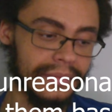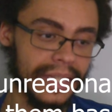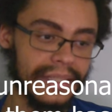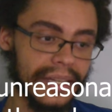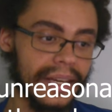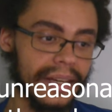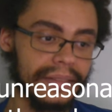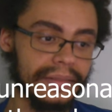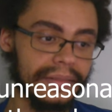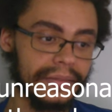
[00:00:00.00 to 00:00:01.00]
That's
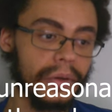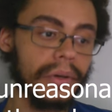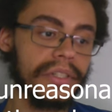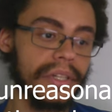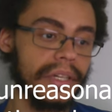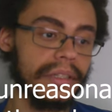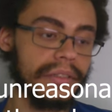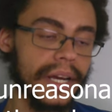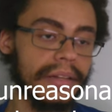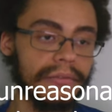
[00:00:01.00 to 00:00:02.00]
a... Of course you're gonna
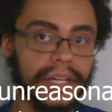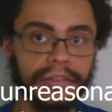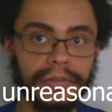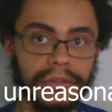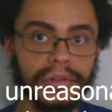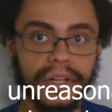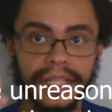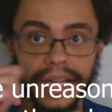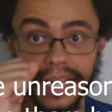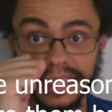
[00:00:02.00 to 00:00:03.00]
try to reach for
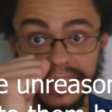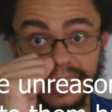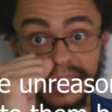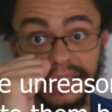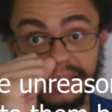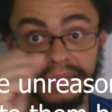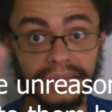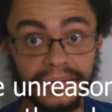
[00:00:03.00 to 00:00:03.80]
straws, I guess, you know.